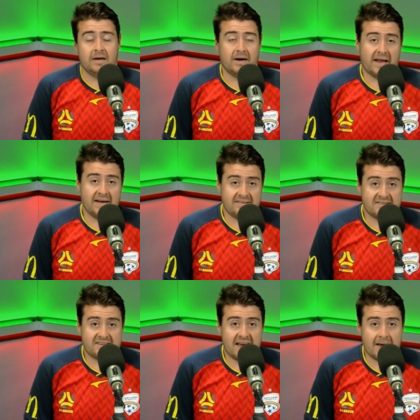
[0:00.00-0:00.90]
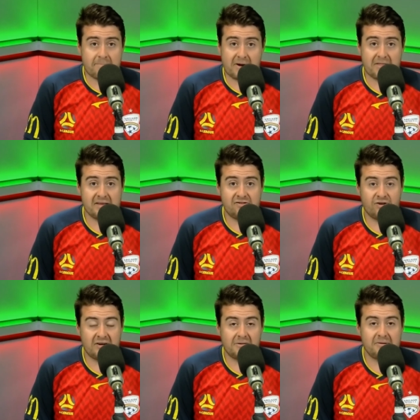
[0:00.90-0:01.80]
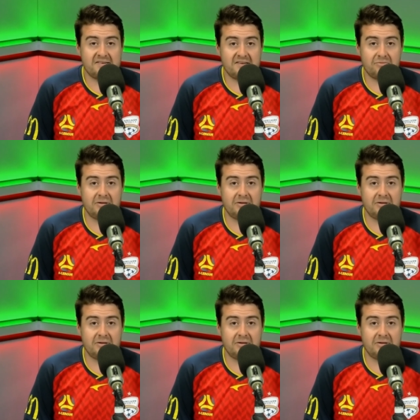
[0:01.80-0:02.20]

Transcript: I'd hate to say it, but I think John Aloisi is